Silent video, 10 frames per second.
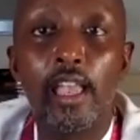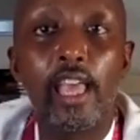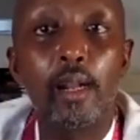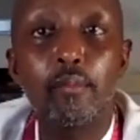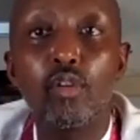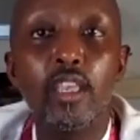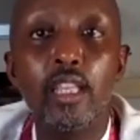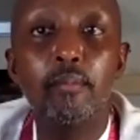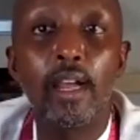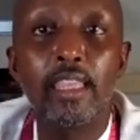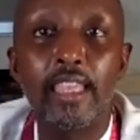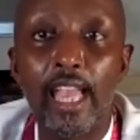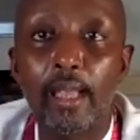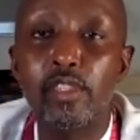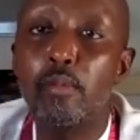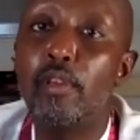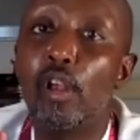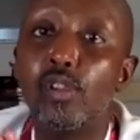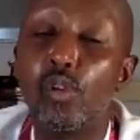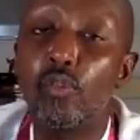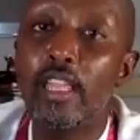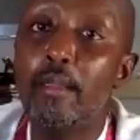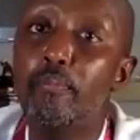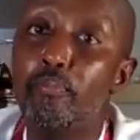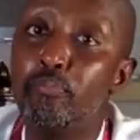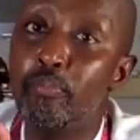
and I'm cooking my yams because they're really